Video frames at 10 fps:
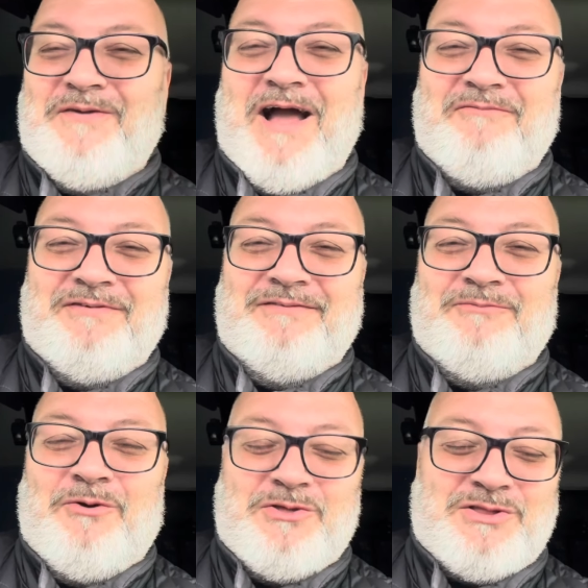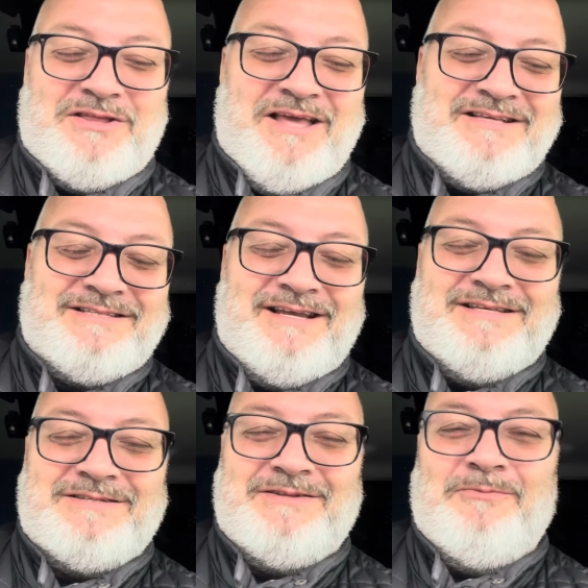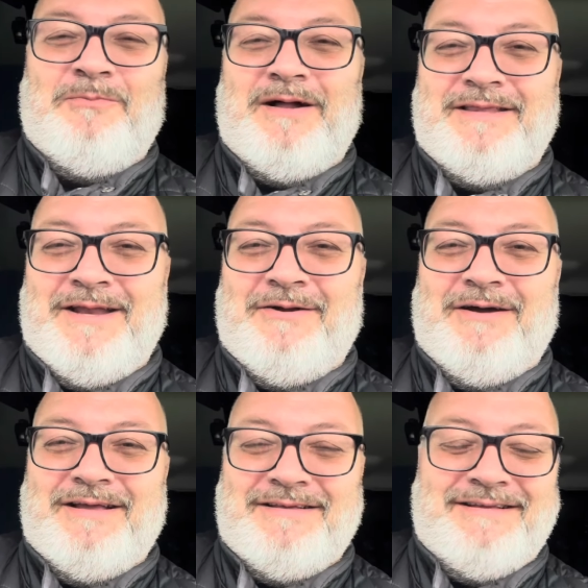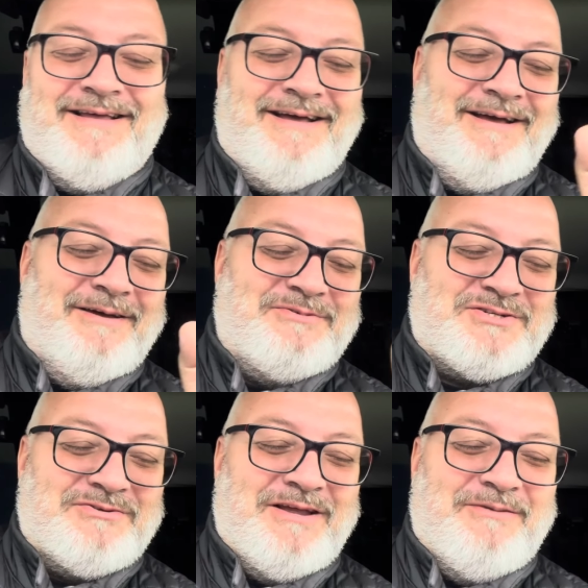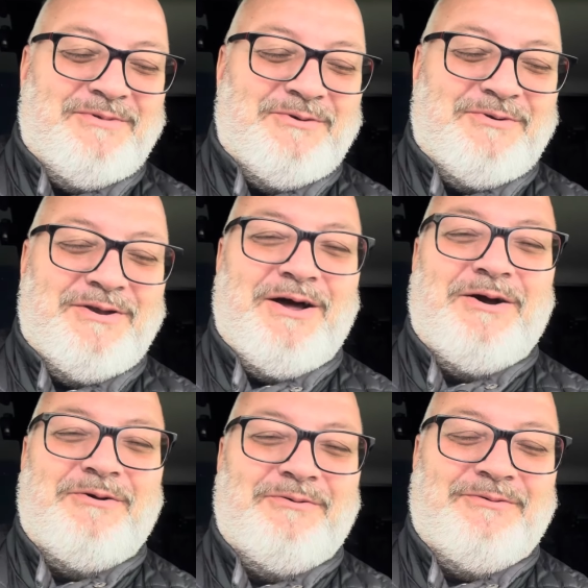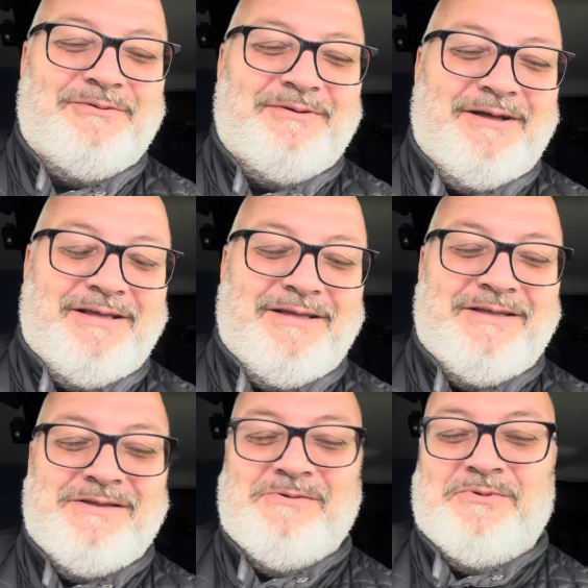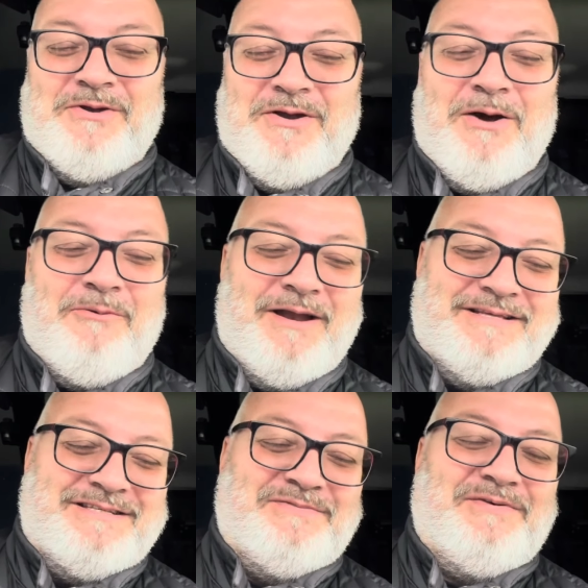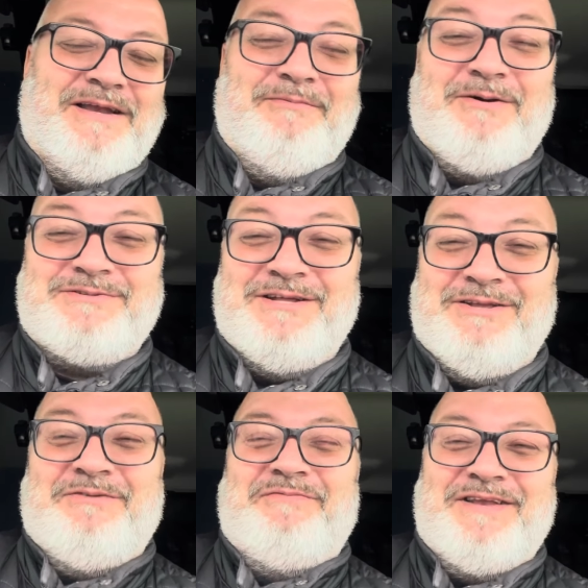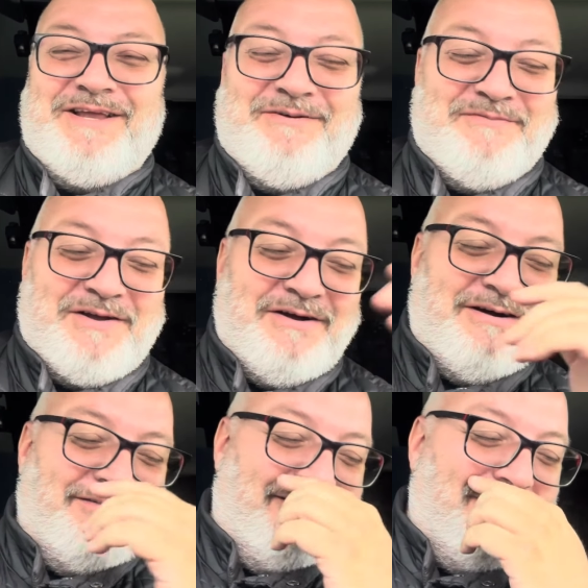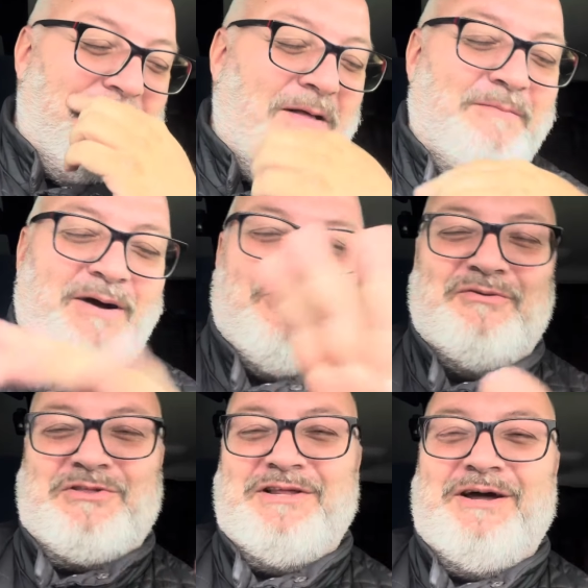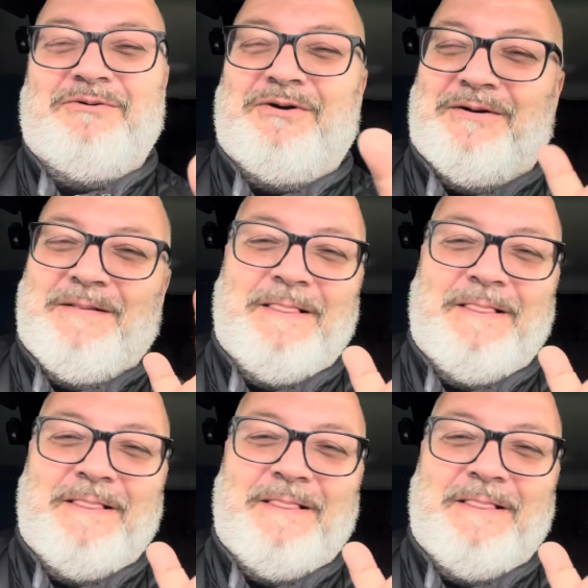you haven't watched yesterday's Monday night stream, you wouldn't know why this is funny. But I was going to do a video on Vicario, but I thought, you know what?